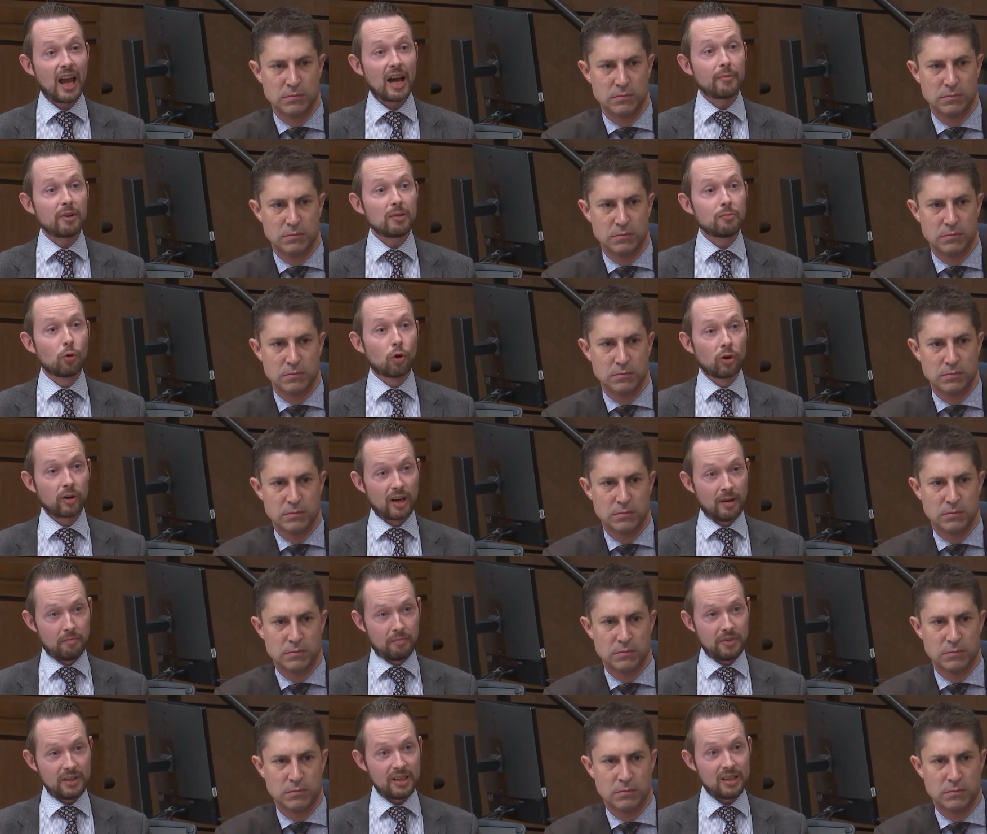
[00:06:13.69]
Speaker 1: How many more
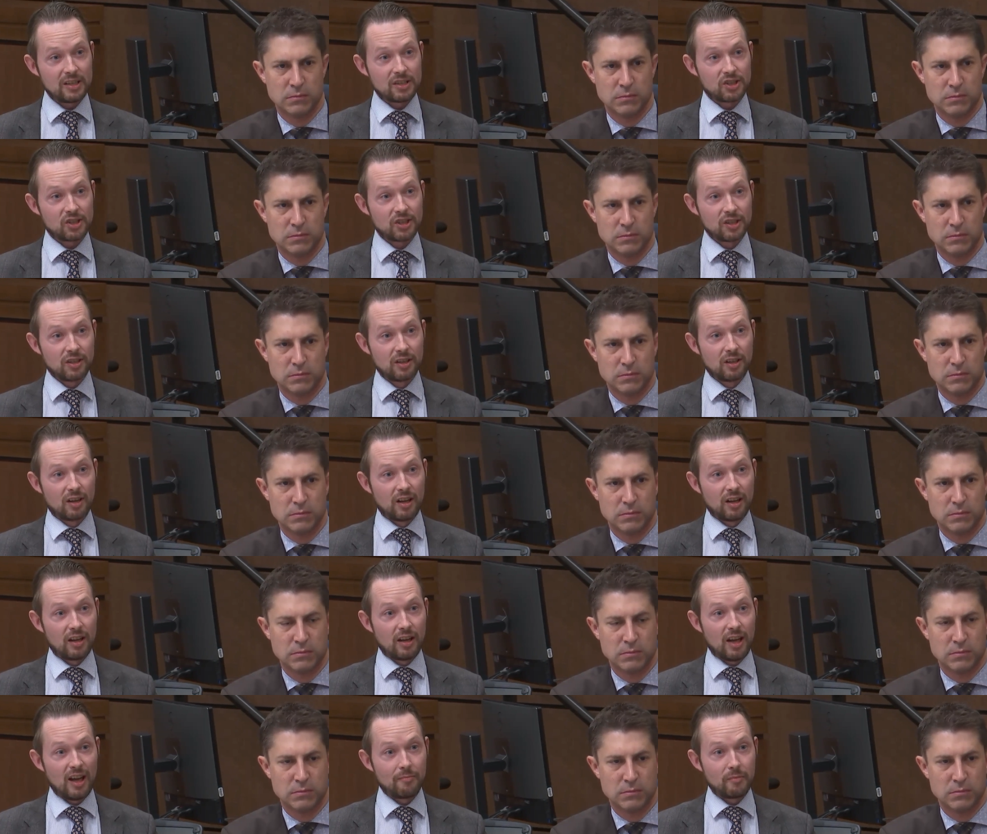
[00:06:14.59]
M Ps
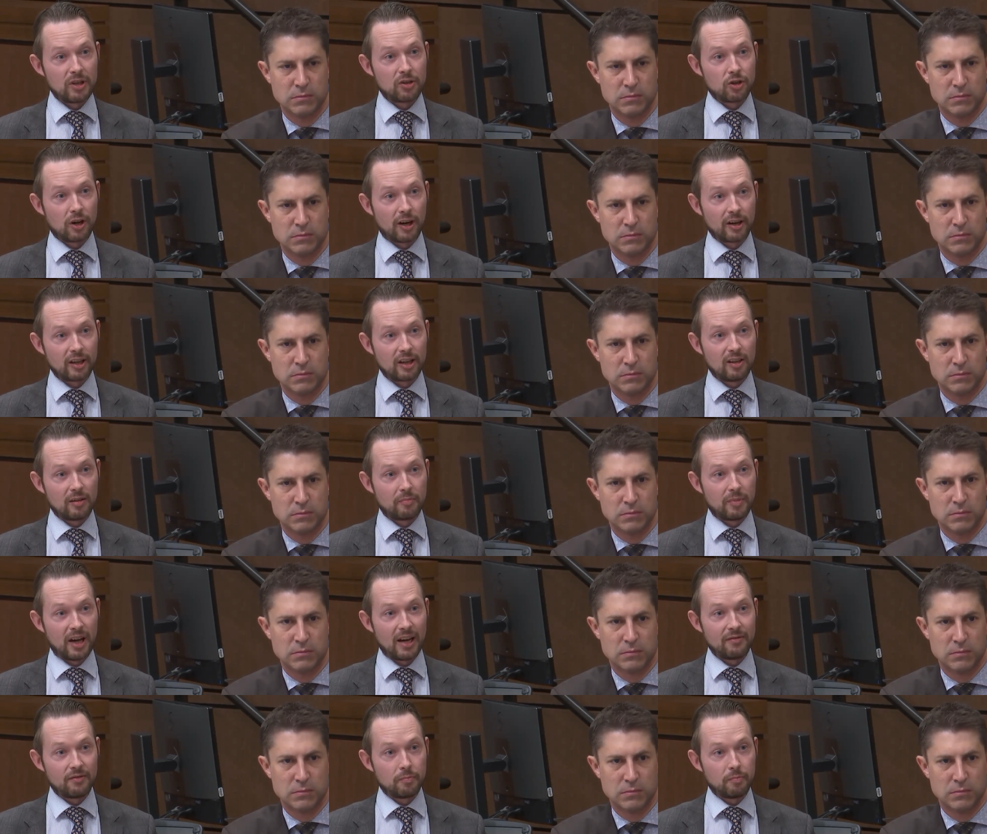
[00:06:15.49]
have been targeted
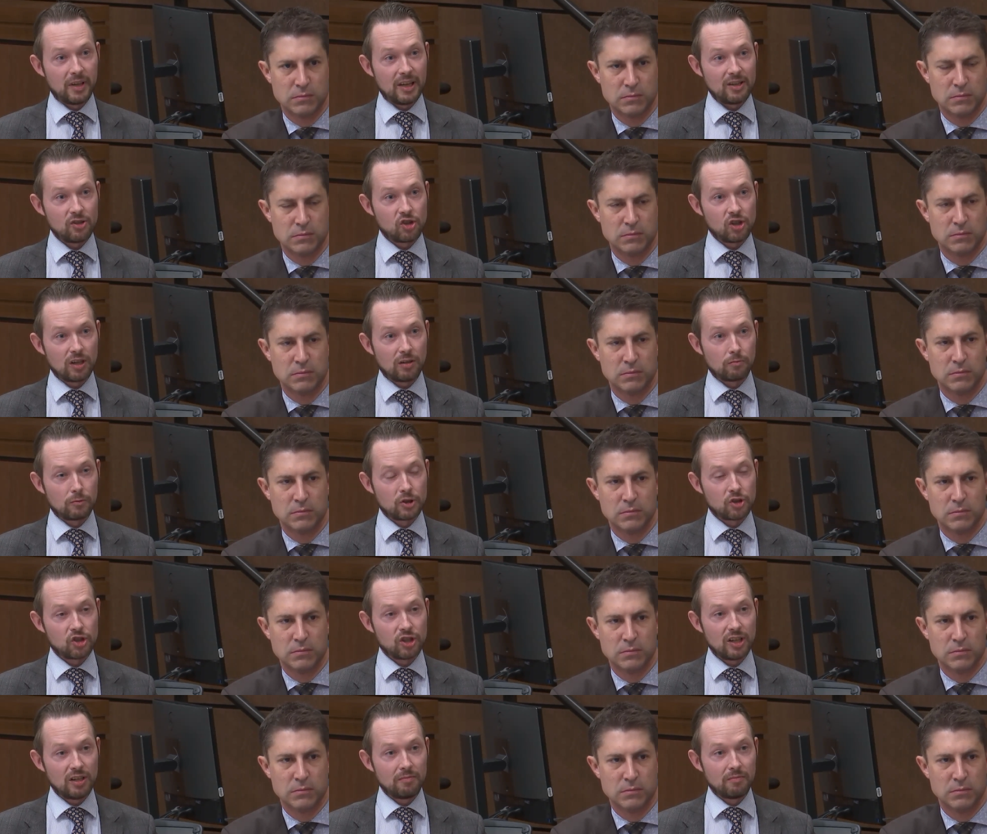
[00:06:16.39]
by the Beijing
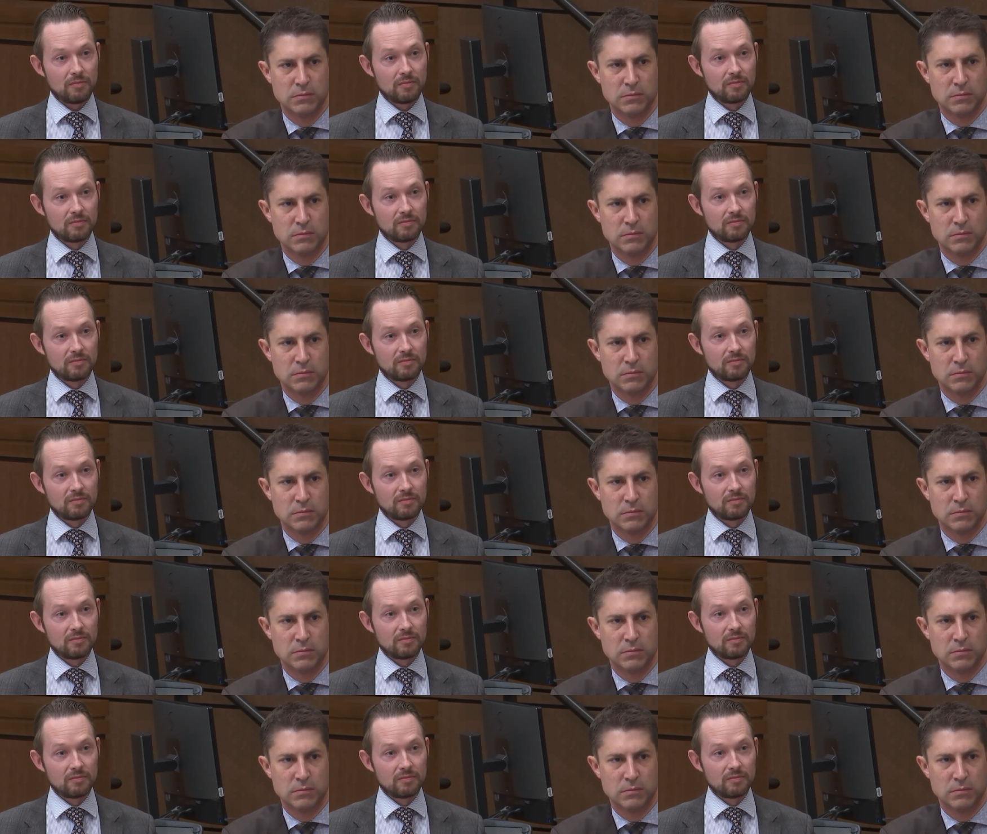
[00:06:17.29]
regime?